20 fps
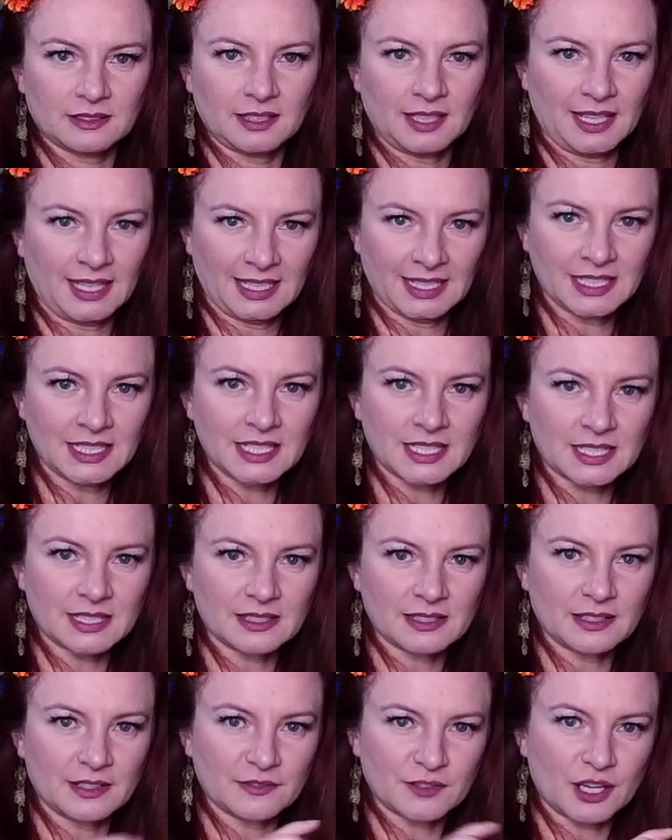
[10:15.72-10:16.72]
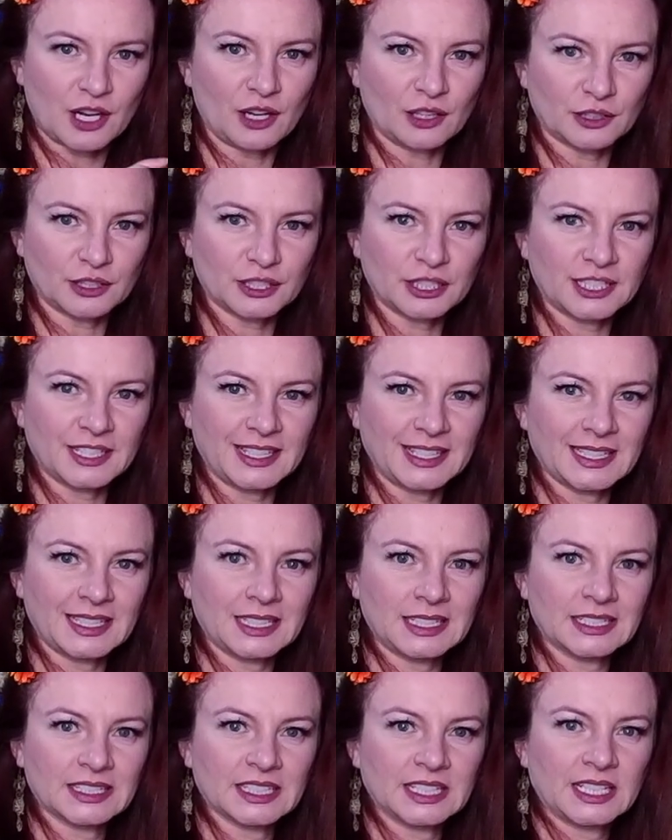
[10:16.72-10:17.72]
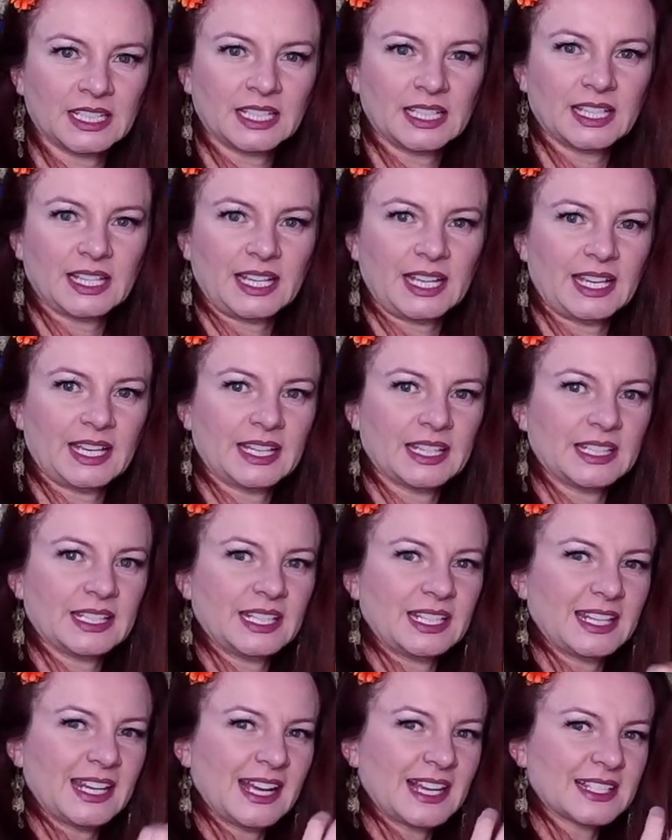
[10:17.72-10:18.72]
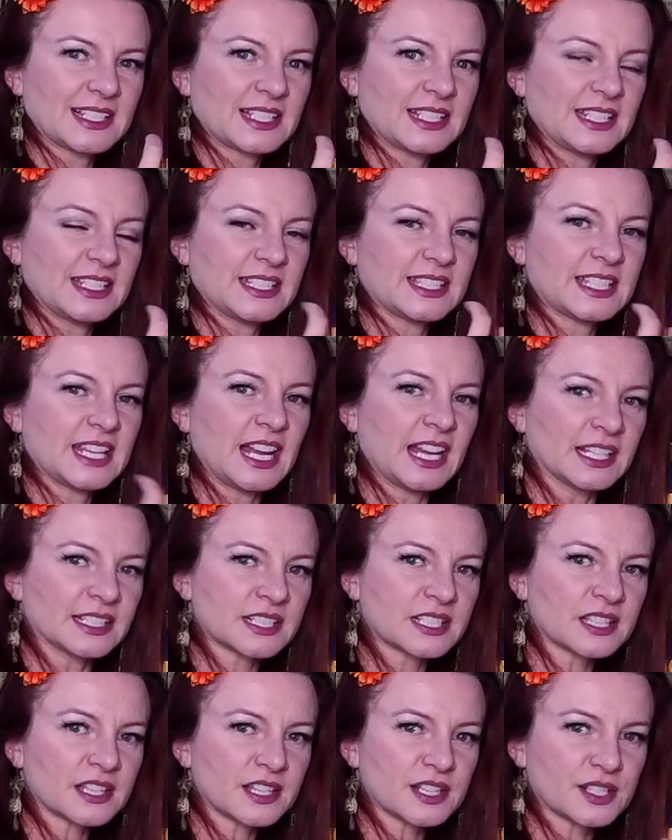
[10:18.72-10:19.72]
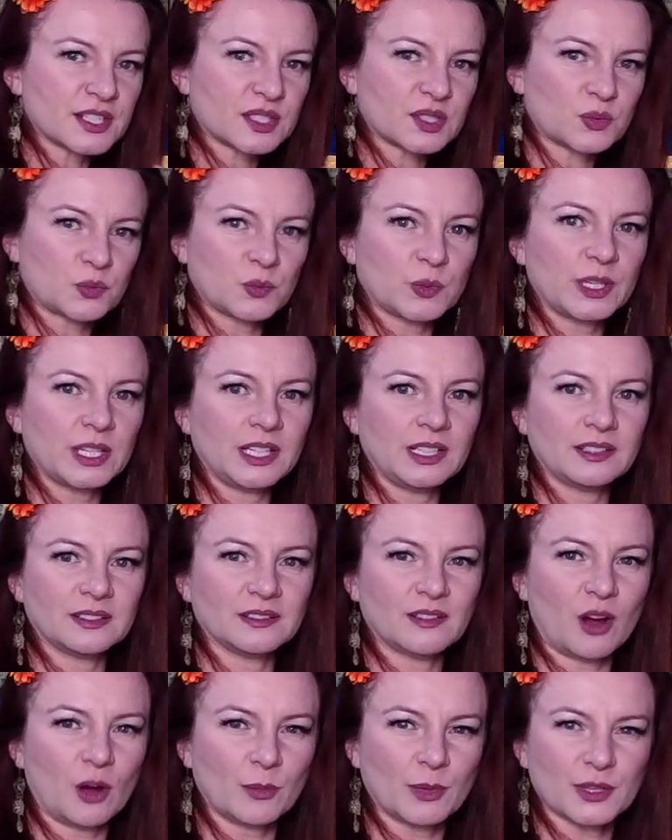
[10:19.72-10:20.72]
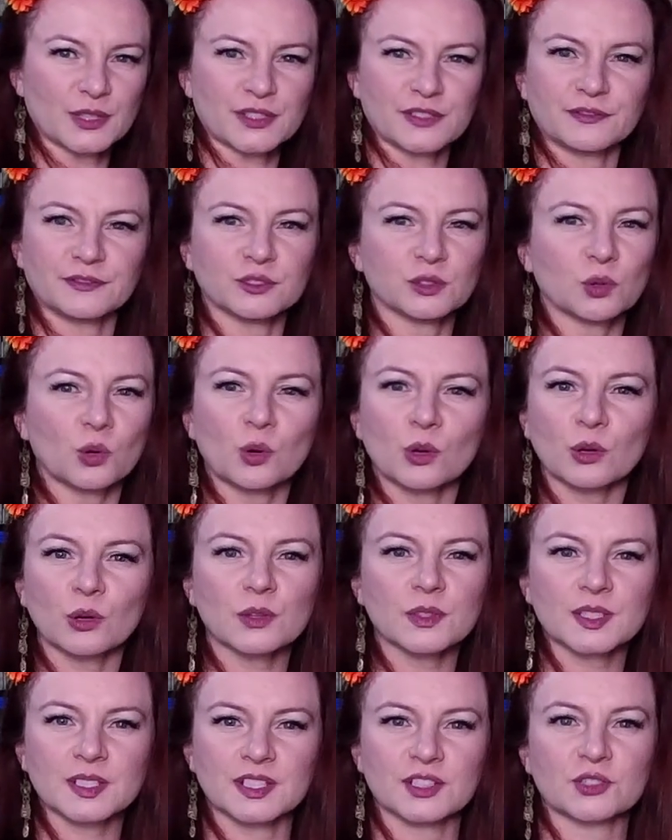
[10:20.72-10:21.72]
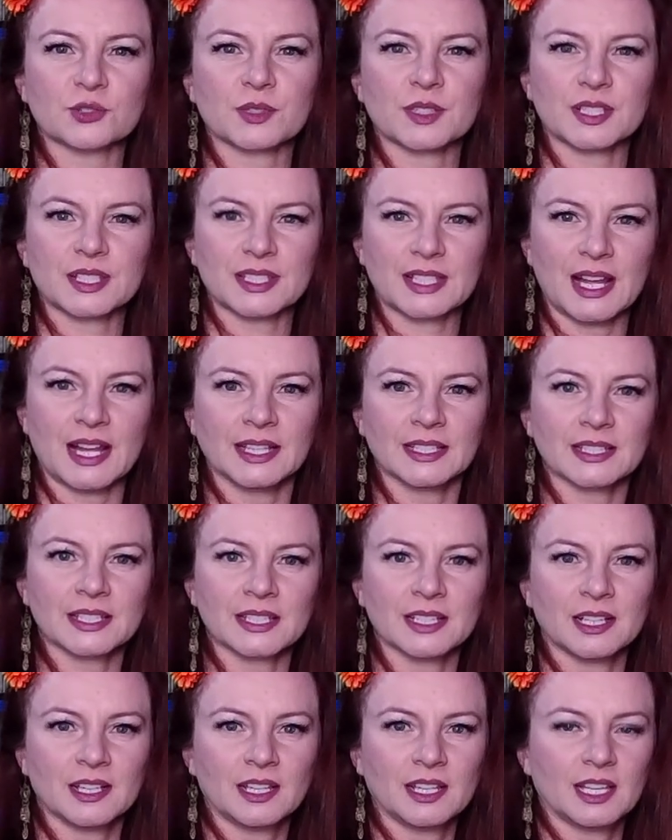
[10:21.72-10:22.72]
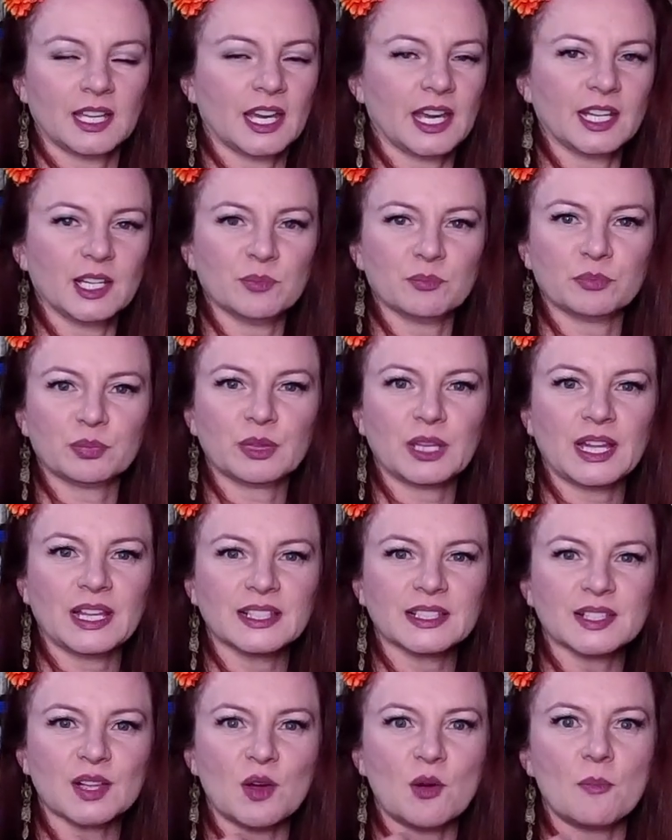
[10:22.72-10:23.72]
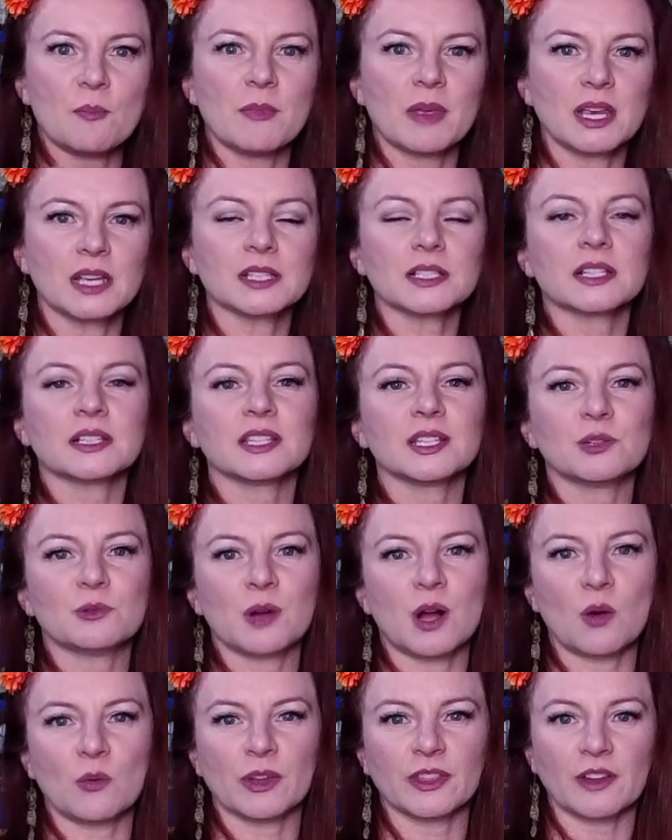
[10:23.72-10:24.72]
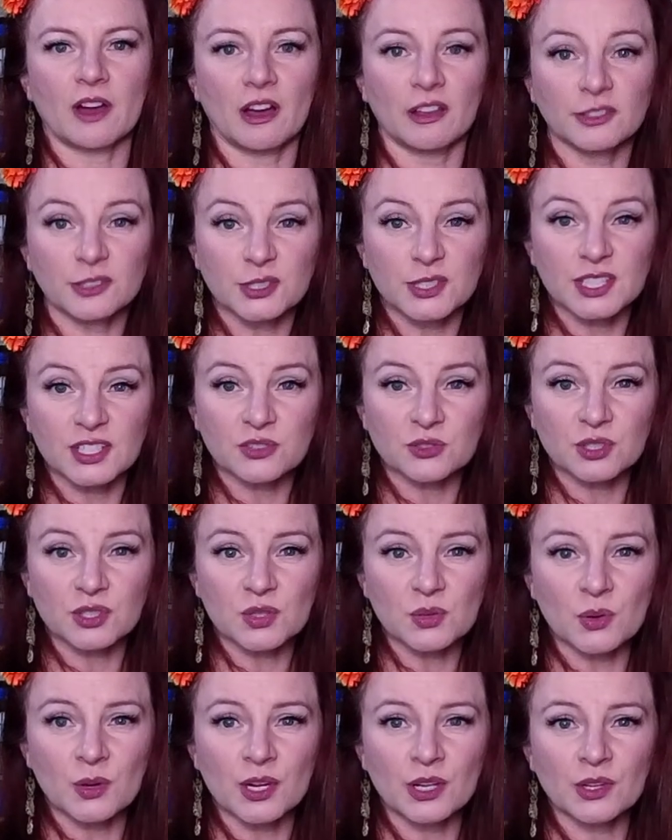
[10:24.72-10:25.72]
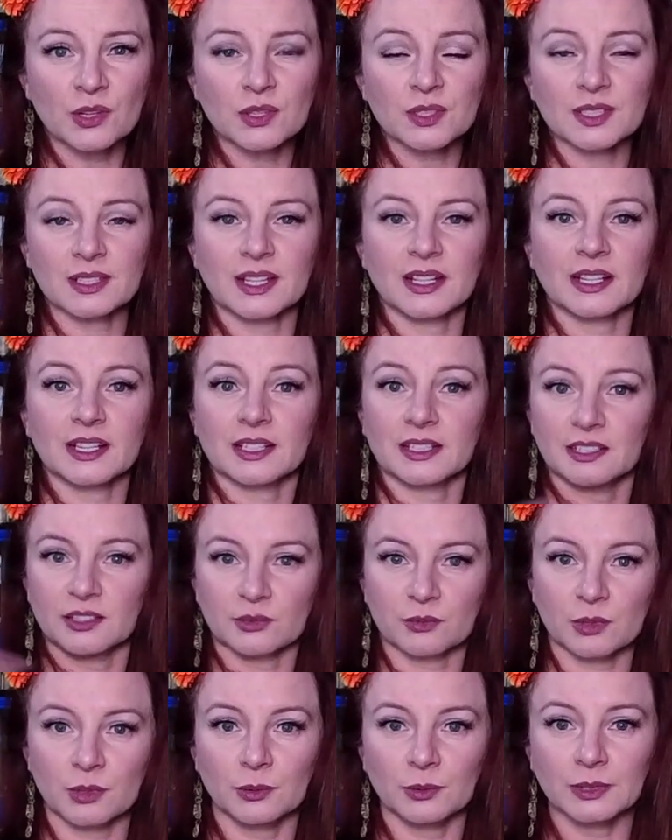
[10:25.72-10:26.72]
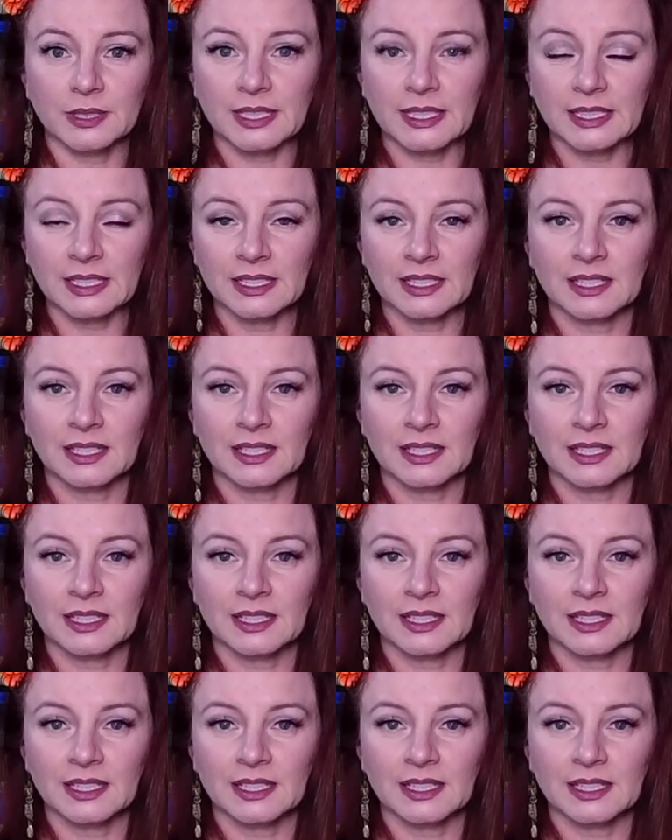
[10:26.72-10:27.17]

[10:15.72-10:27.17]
hint of color in it, and it has an intensely sweet, almost floral citrus scent, and it blends amazingly well with other citrus oils like neroli,